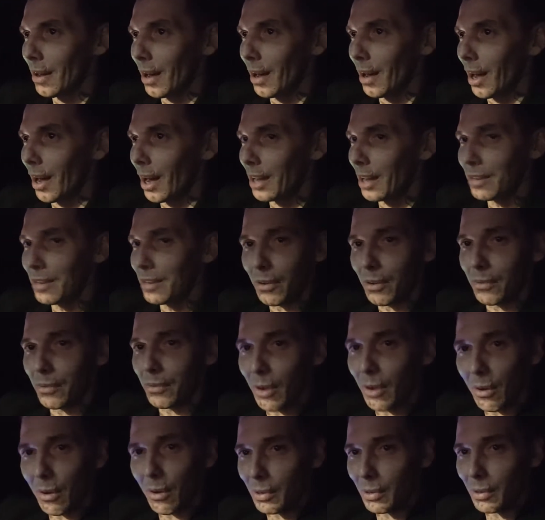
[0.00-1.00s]
I don't
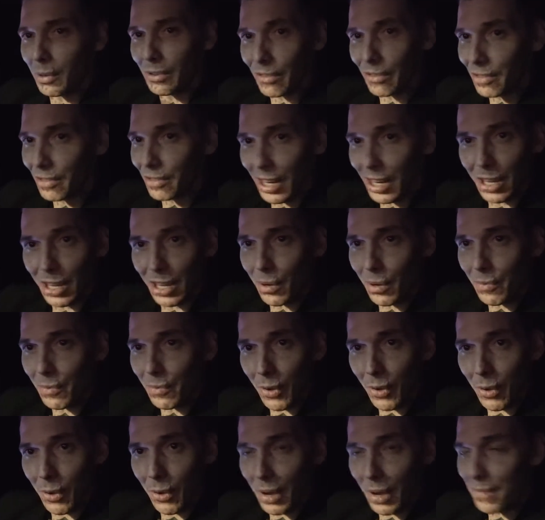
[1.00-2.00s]
know what's inside a
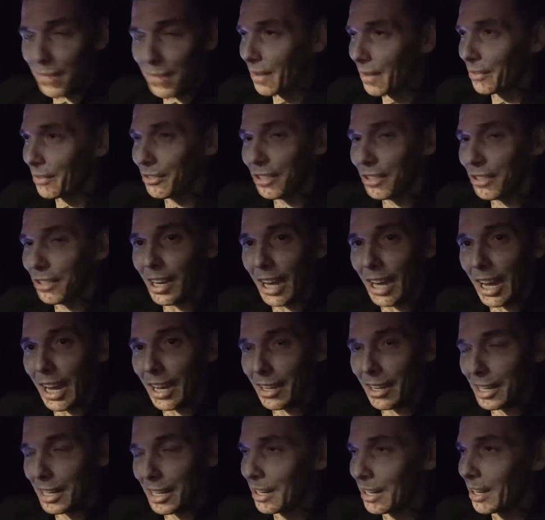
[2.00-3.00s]
UFO. I've never seen an
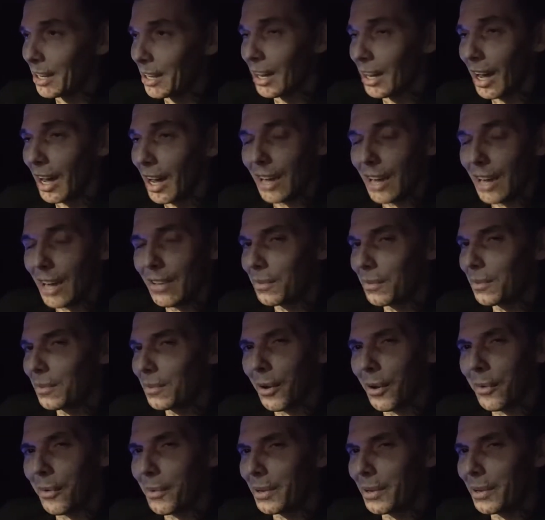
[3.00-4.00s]
alien. I don't
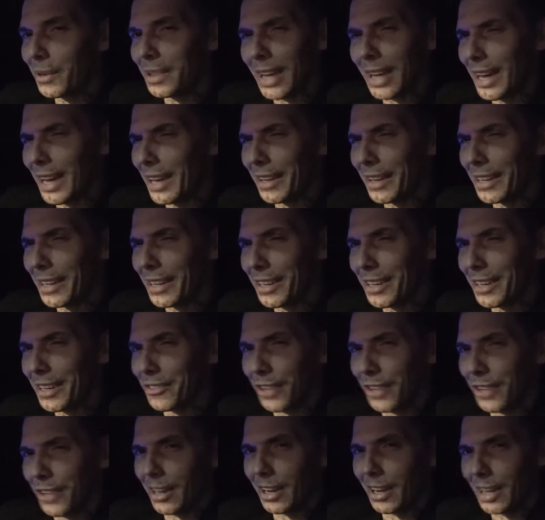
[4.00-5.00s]
know what the alien
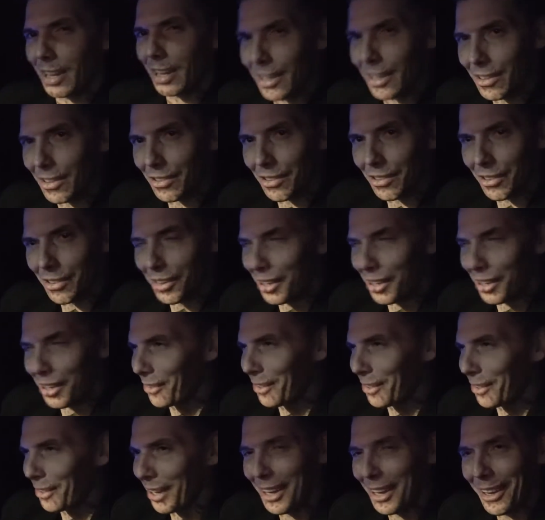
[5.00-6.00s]
agenda is.
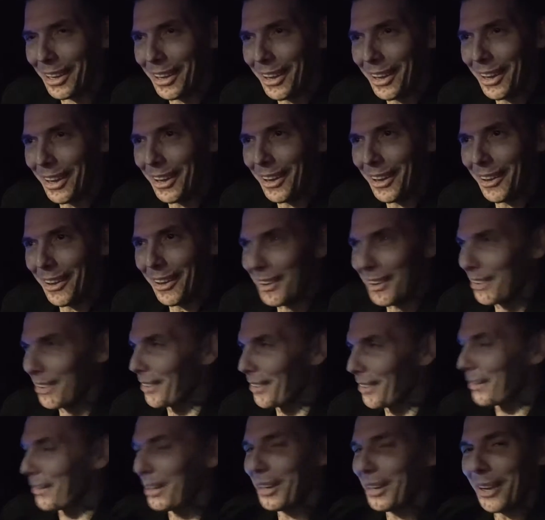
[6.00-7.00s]
Okay. I
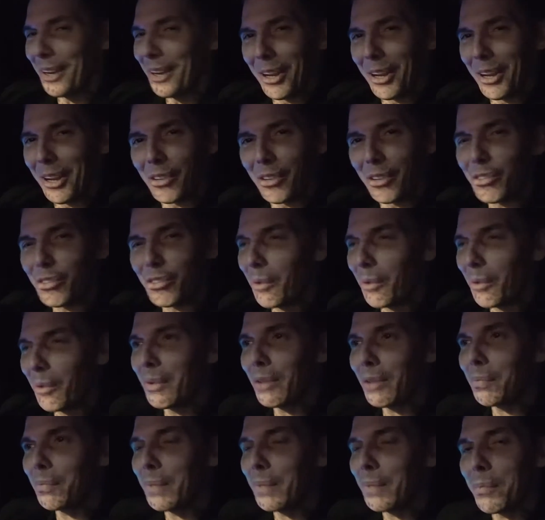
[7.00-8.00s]
mean, there's
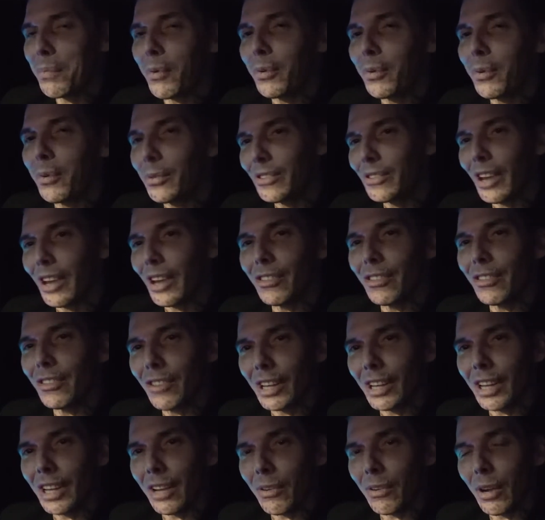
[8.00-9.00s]
these people who say shit
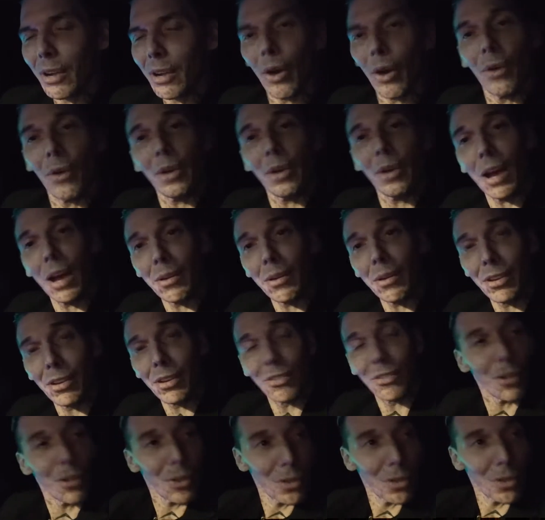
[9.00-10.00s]
like that. They're like, oh yeah, because
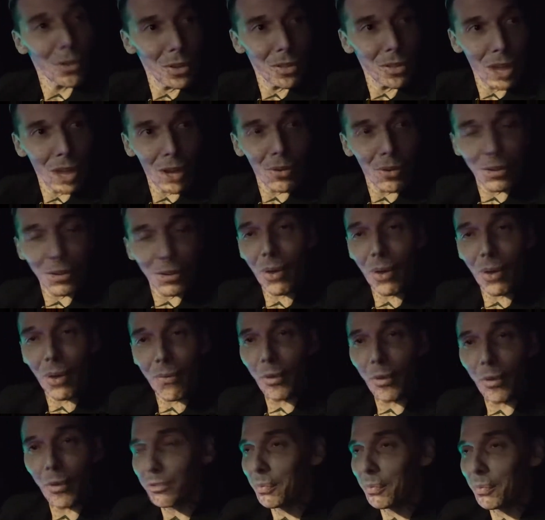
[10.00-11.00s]
they're a
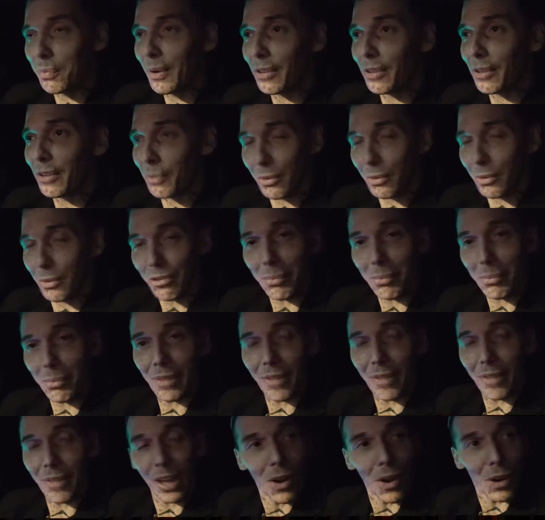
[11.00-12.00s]
UFO experiencer, which I believe
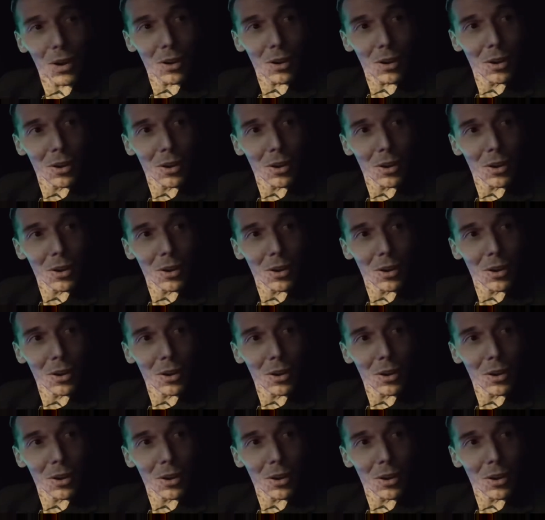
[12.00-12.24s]
they are.